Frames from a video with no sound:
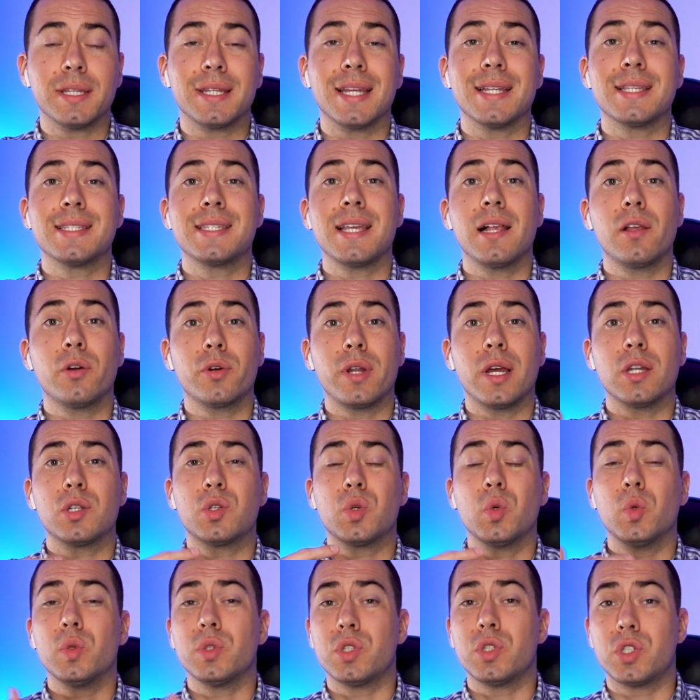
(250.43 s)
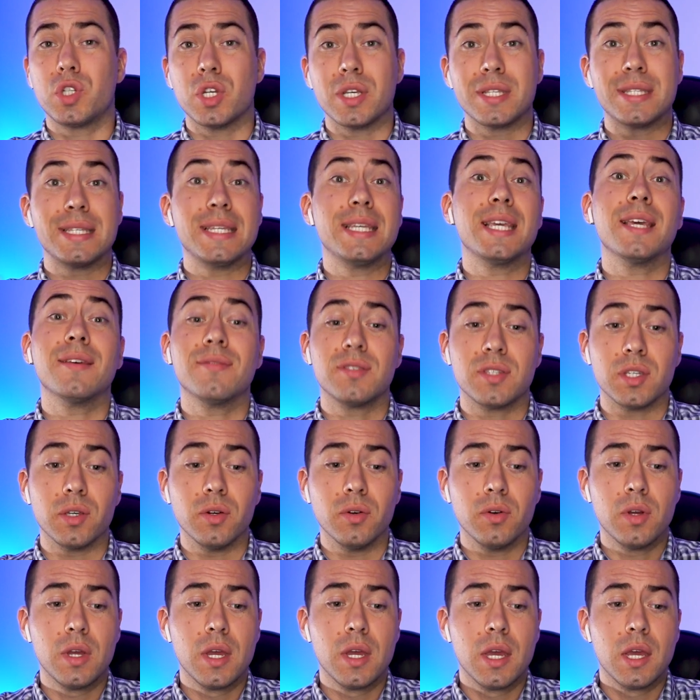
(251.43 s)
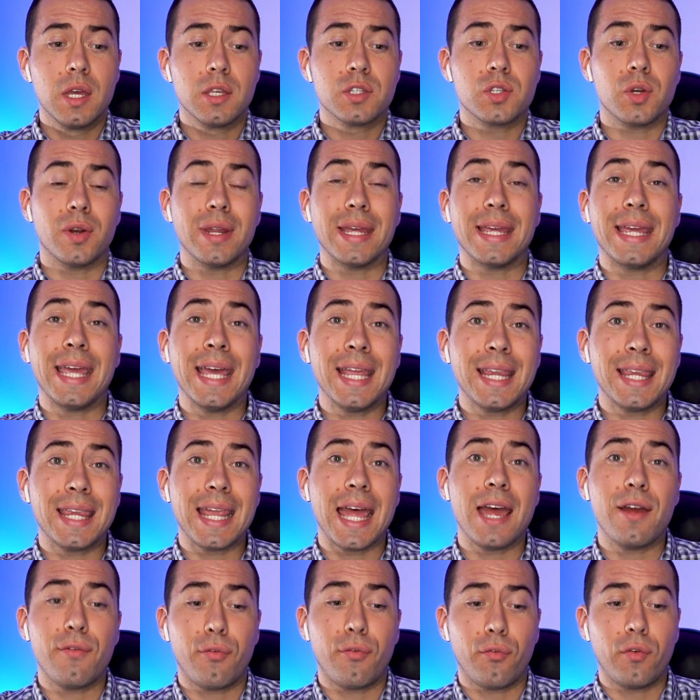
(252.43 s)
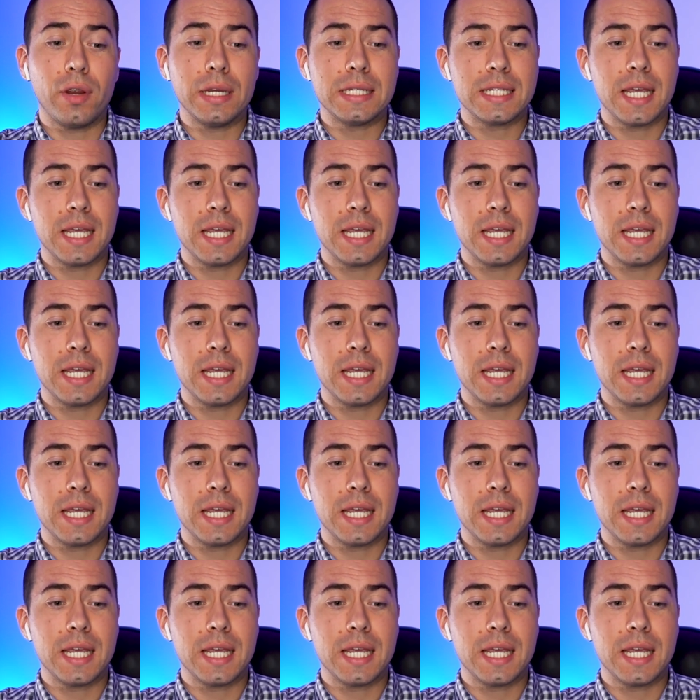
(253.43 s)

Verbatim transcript: that seller.tools just gives you. So to get that free